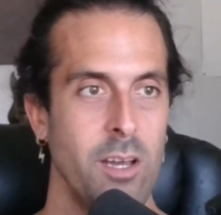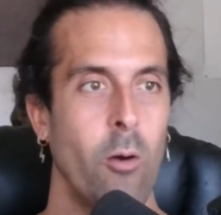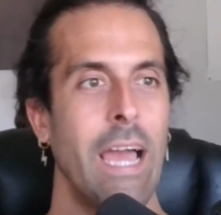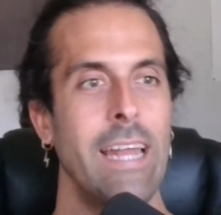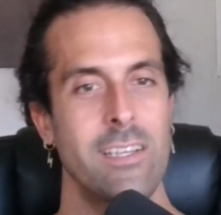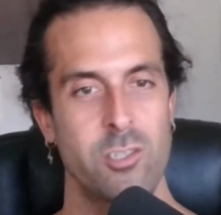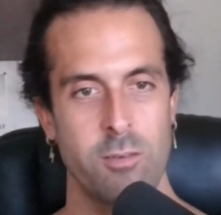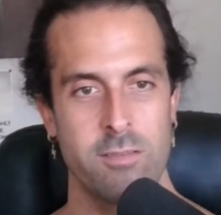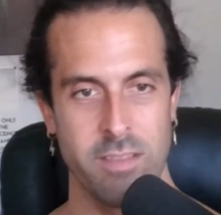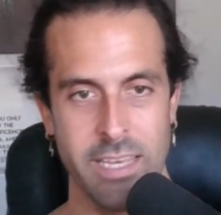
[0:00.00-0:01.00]
or any
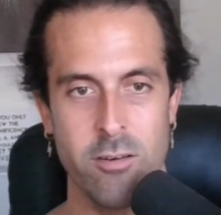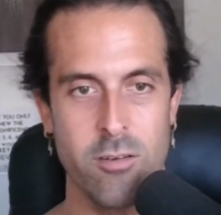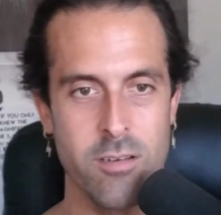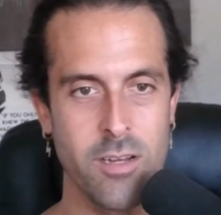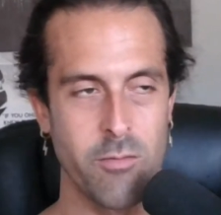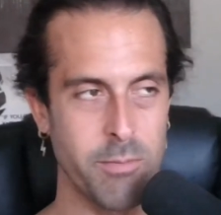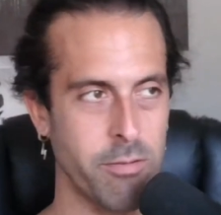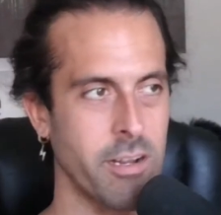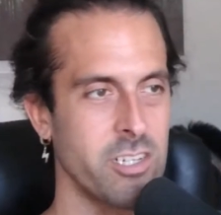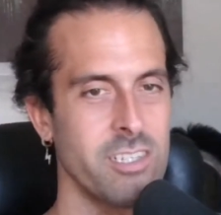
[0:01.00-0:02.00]
sort of legal
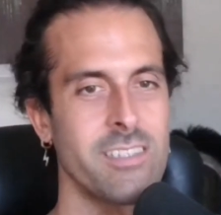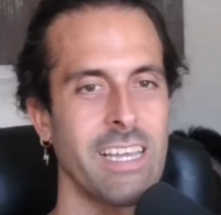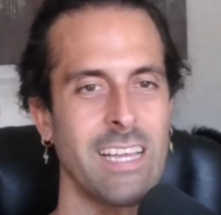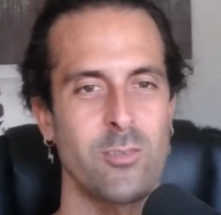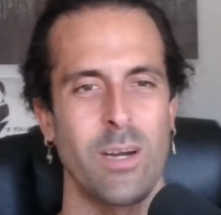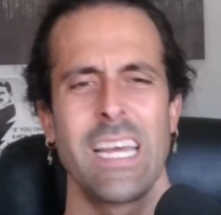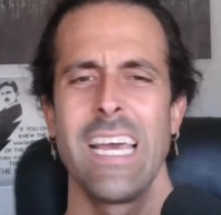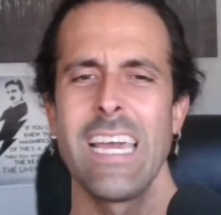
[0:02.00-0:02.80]
repercussions. And guess what?